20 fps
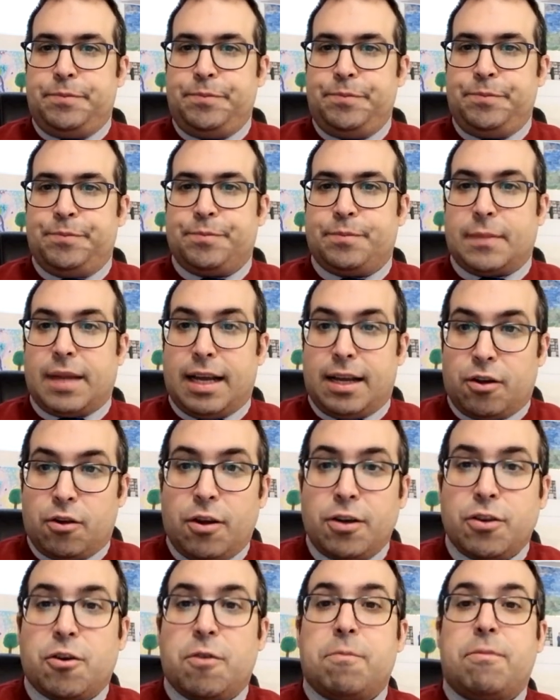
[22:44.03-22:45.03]
a
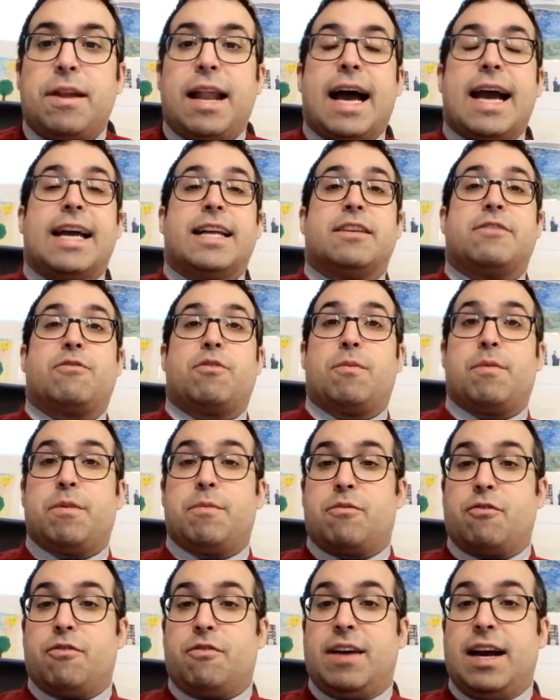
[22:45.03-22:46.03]
non-compliance from the
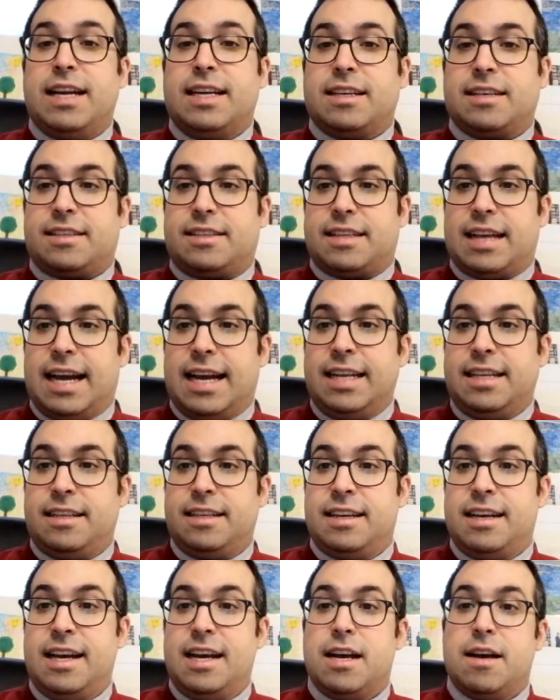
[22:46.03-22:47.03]
provider's side
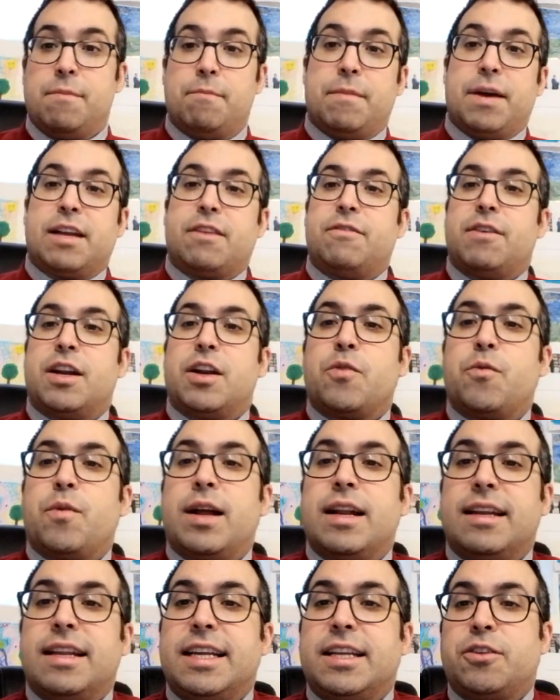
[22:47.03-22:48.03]
might very well
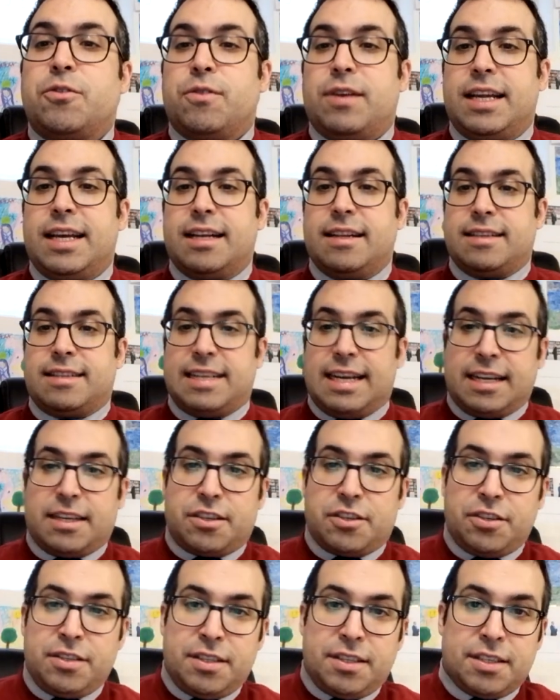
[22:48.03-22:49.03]
lead to legal
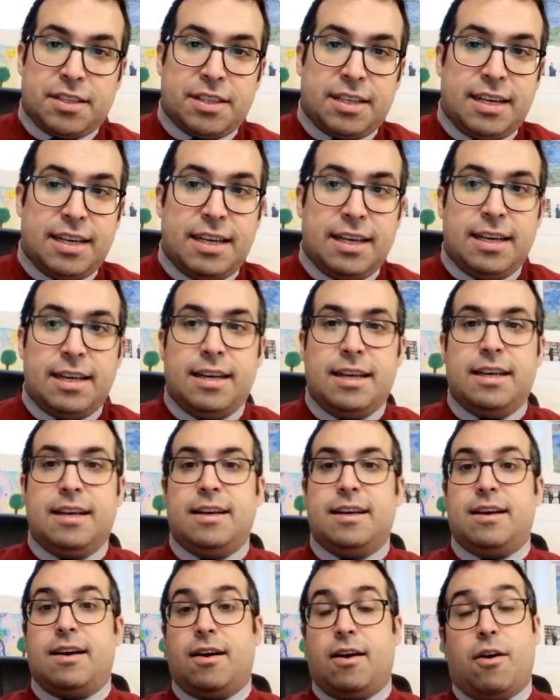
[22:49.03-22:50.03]
sanctions,
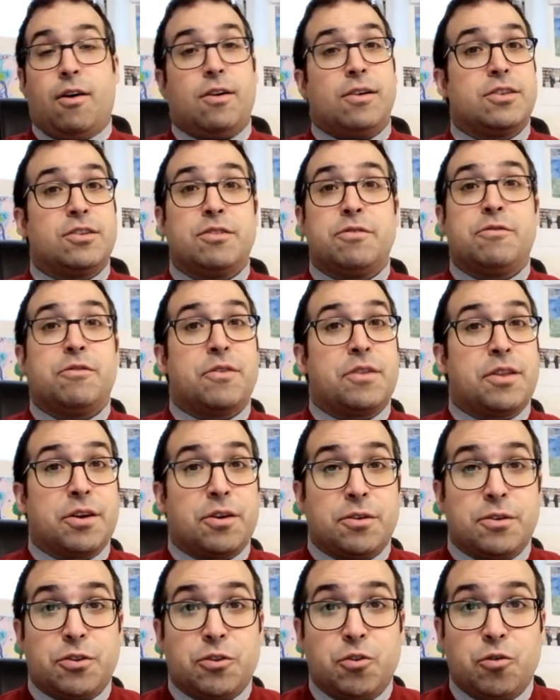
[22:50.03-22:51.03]
also for the
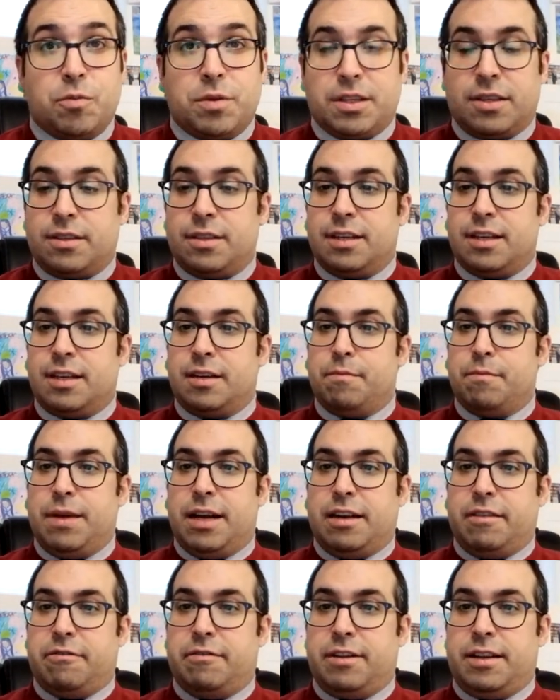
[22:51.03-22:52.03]
consumer's
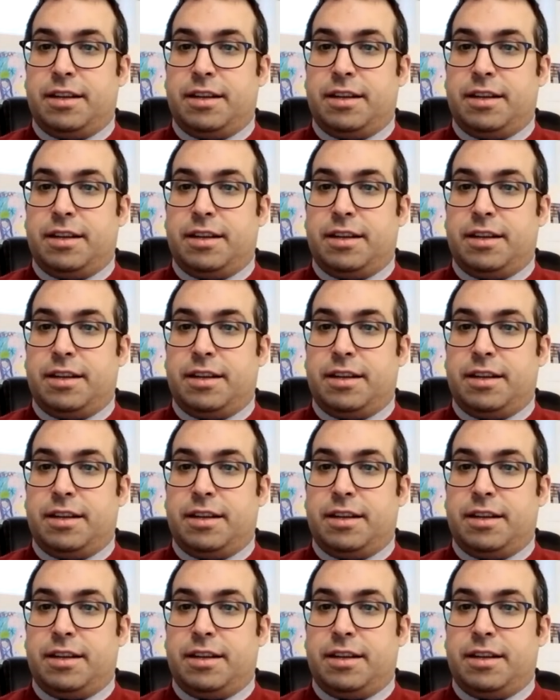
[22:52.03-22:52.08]
benefit.